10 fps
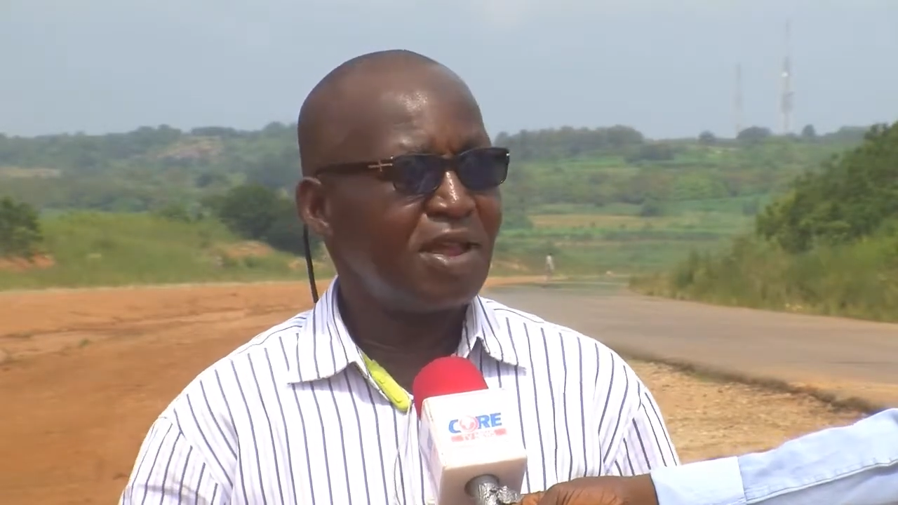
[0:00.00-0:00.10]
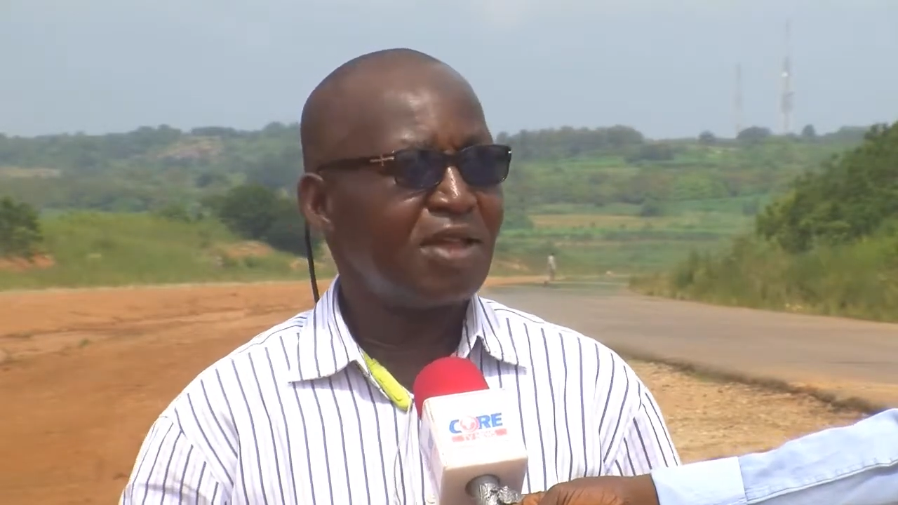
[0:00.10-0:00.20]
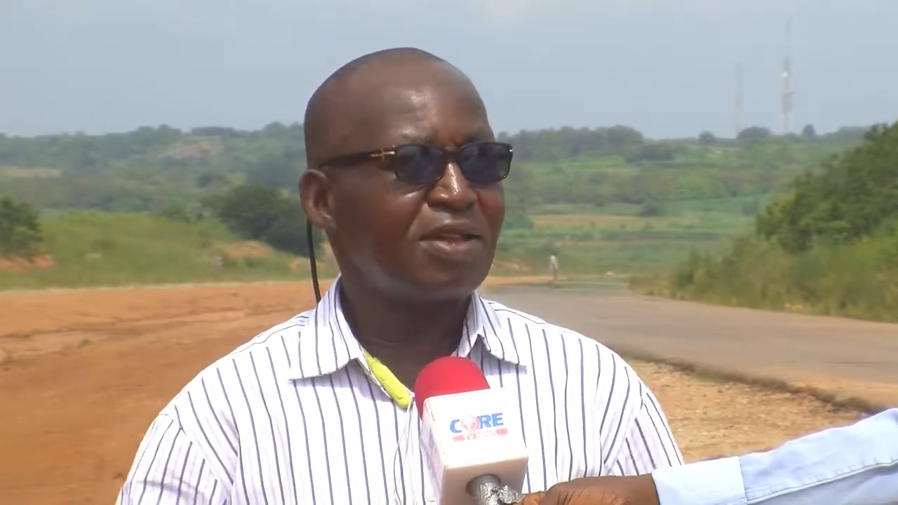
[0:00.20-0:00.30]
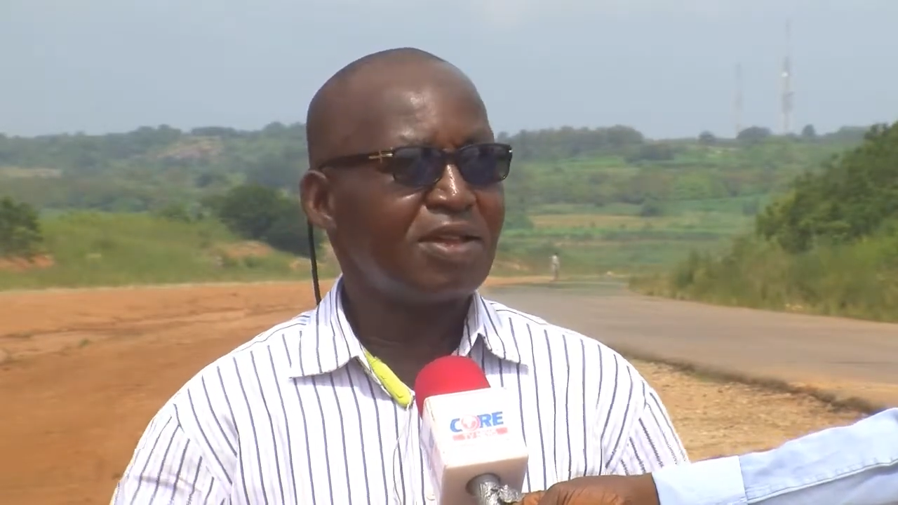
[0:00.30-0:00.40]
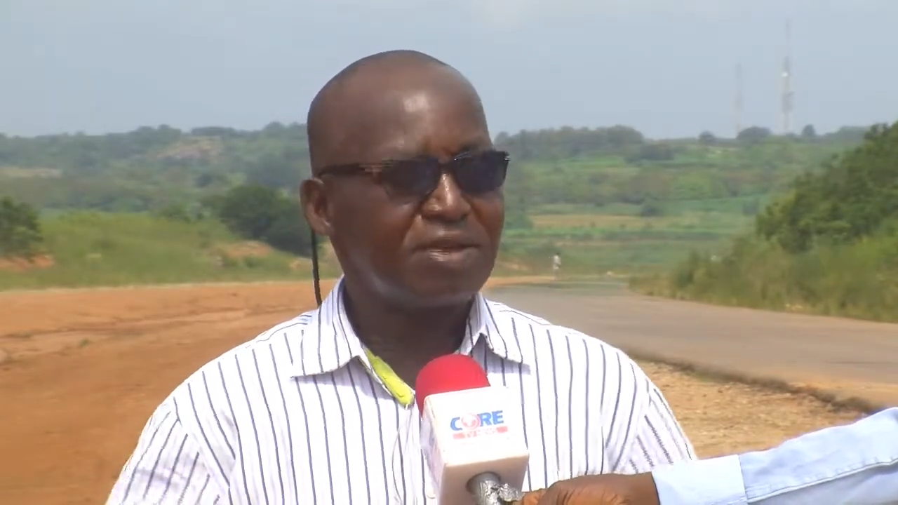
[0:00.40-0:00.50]

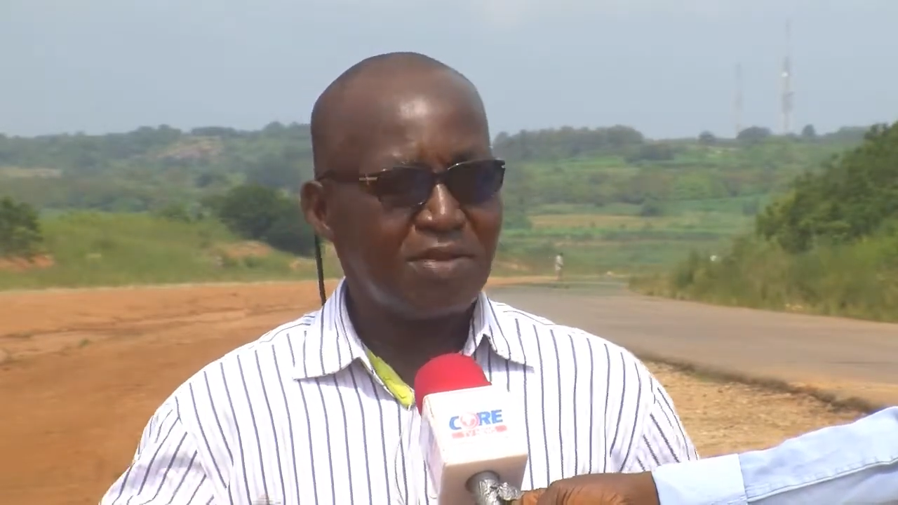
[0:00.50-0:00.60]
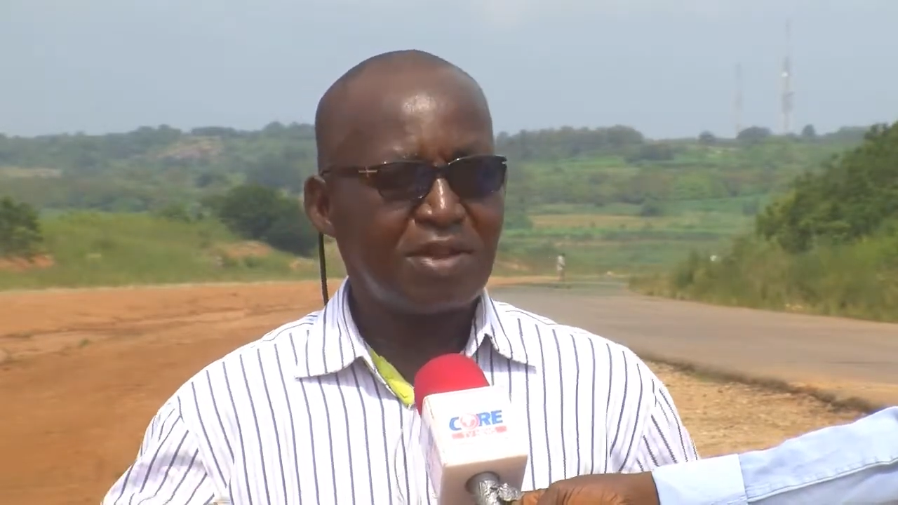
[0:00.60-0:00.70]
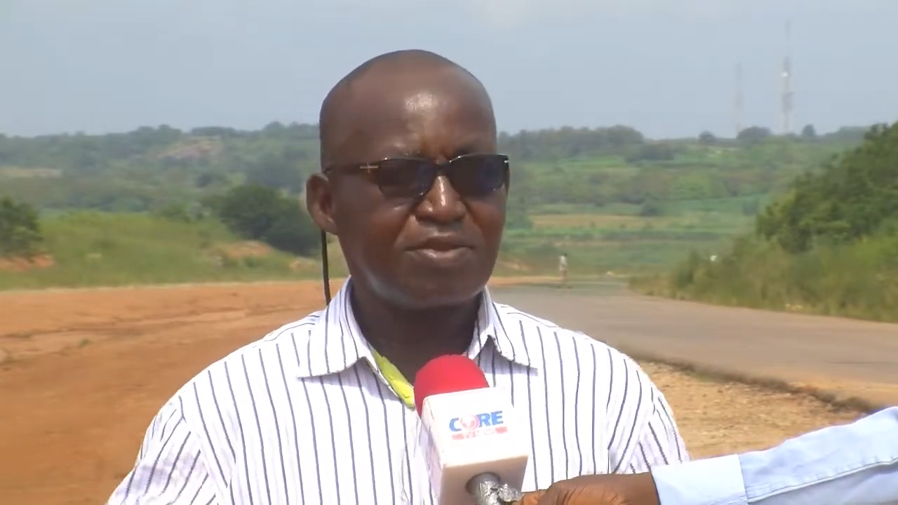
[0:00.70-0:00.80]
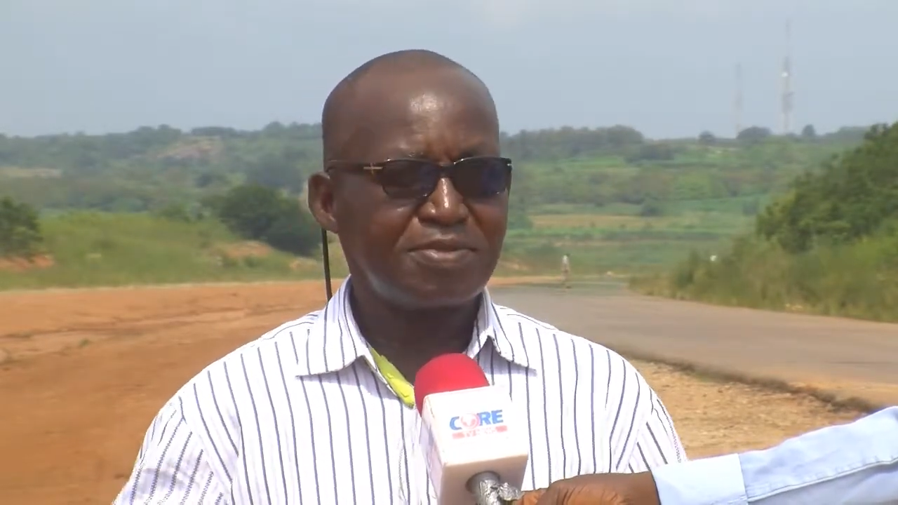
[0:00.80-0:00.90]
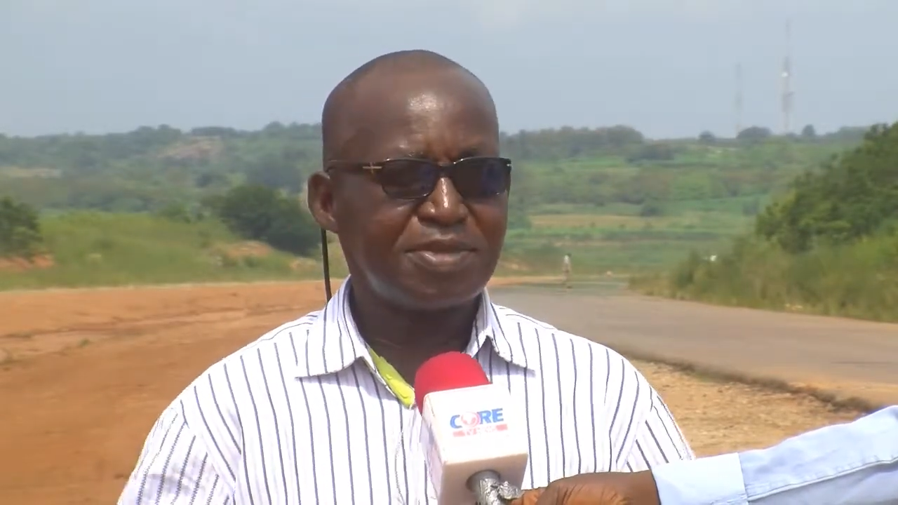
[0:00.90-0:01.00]
Like there
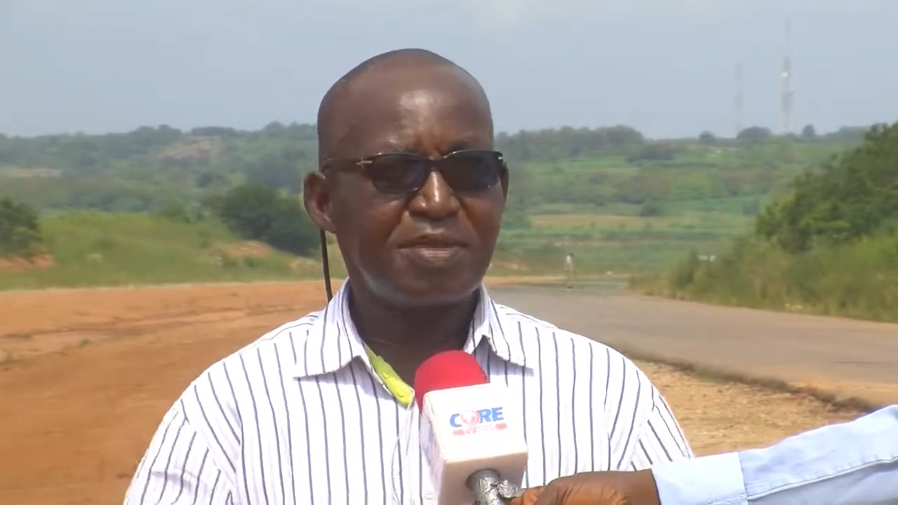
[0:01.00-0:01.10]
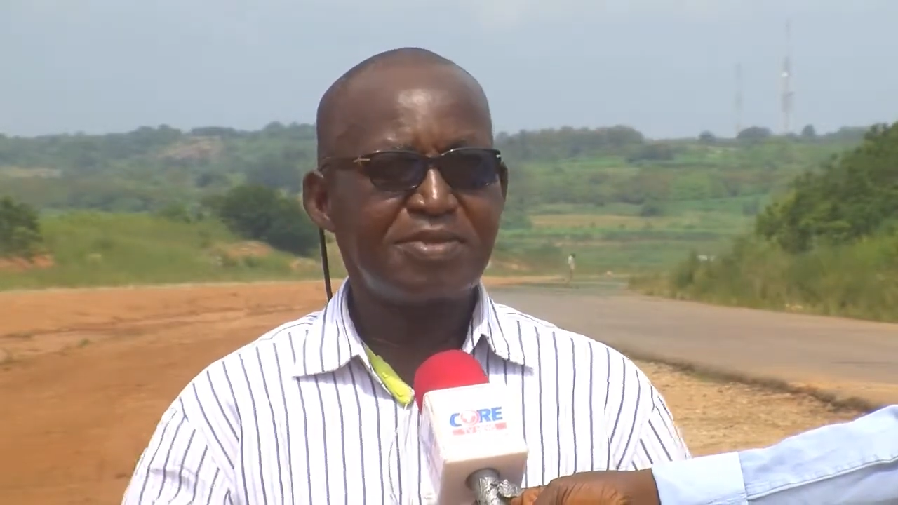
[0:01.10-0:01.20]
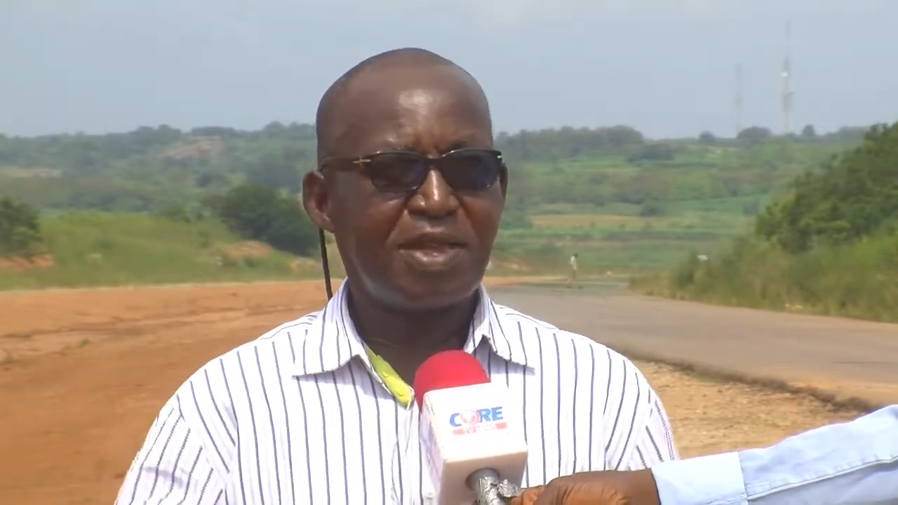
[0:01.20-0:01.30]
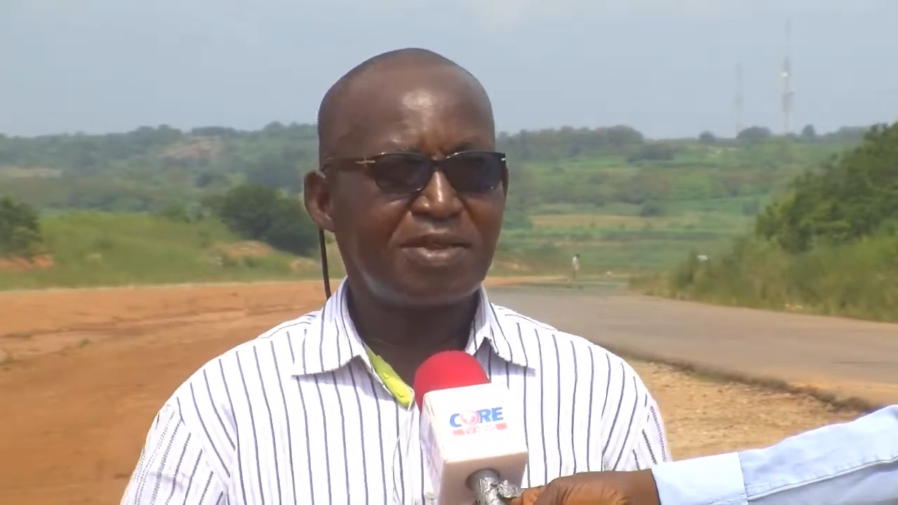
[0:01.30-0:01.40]
were some times